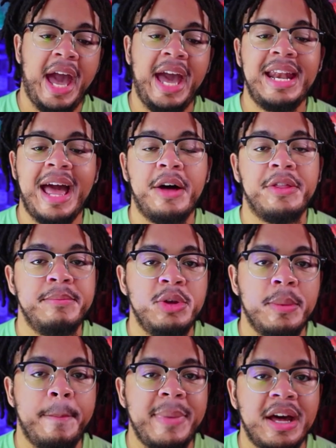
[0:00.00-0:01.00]
and how the
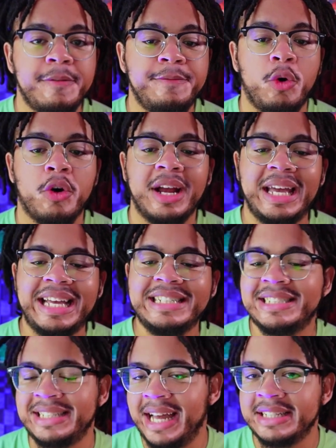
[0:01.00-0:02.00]
mutant metaphor
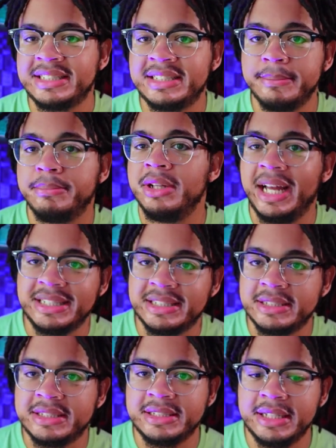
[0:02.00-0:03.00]
isn't as simple as
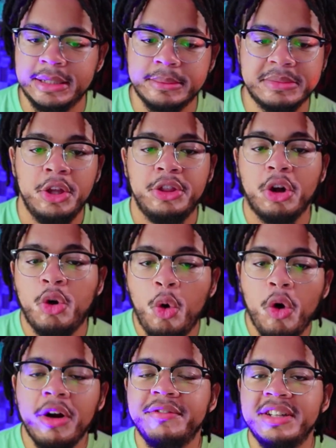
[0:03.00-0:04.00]
it seems. The
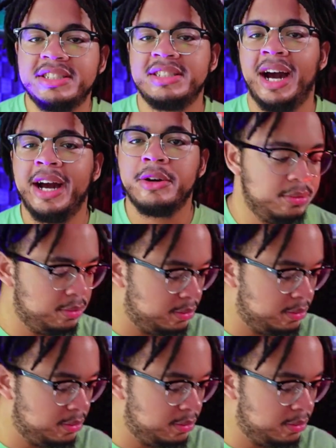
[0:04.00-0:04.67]
core of this title